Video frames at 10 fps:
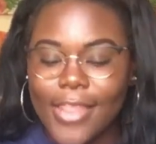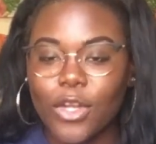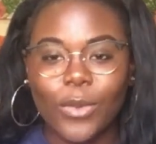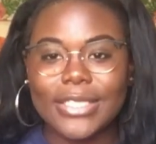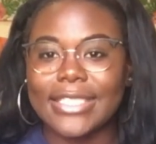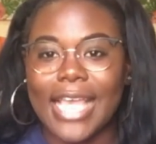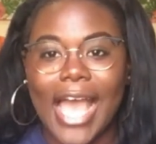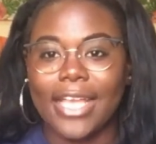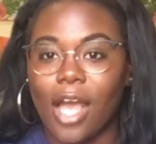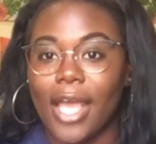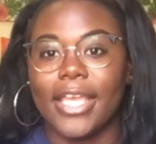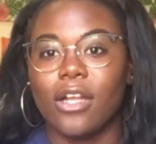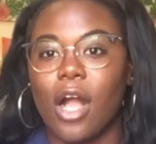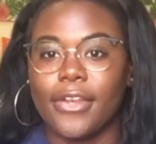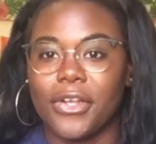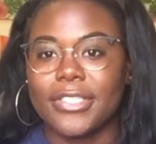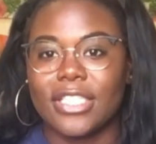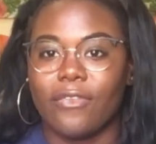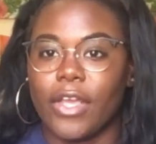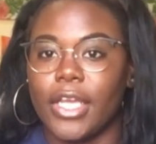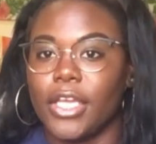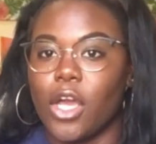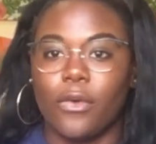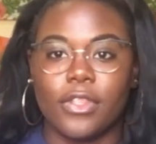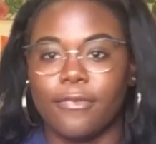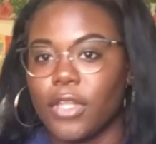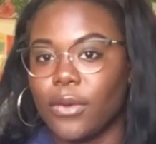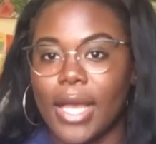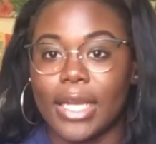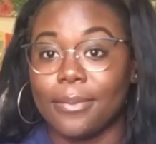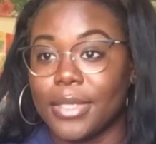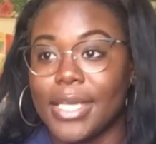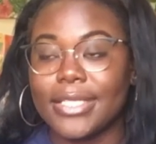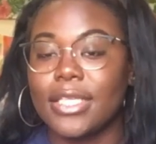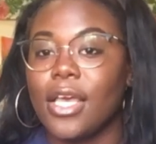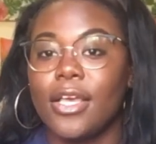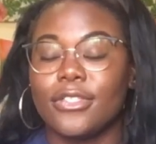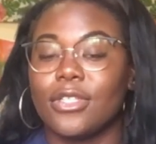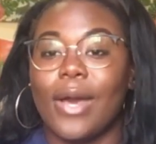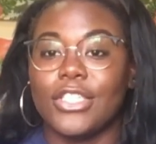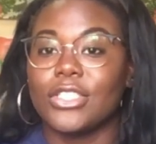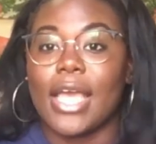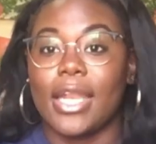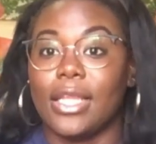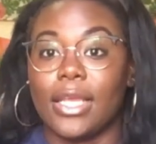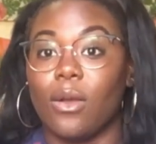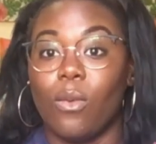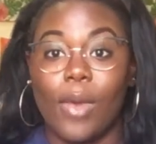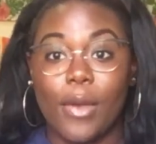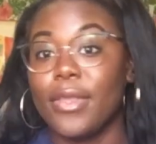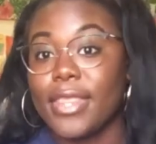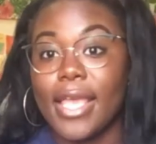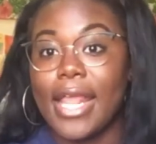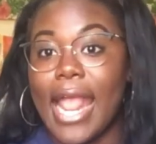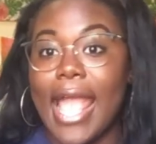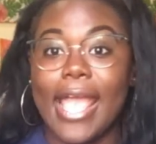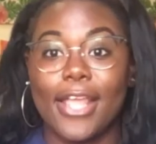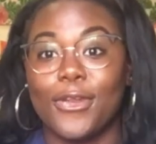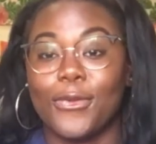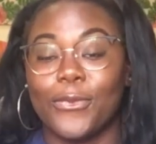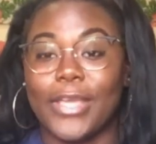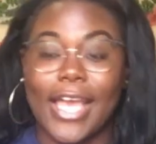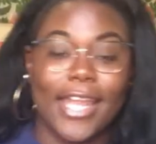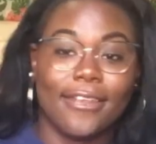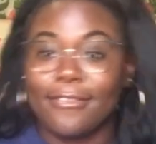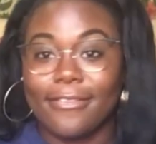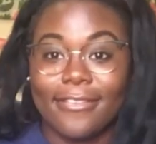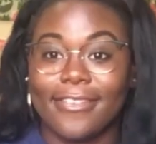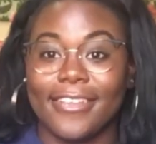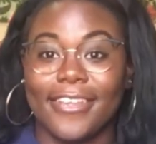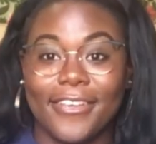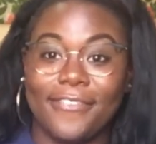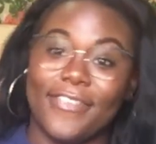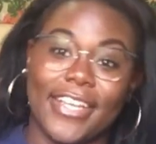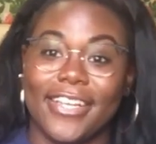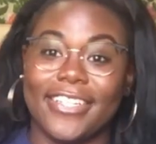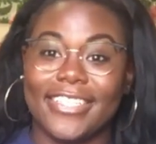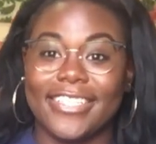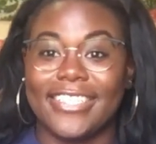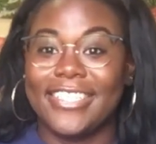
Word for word: and then once I got here, Honduras is a very go with the flow kind of place. So I just kind of like went with it and we kind of figured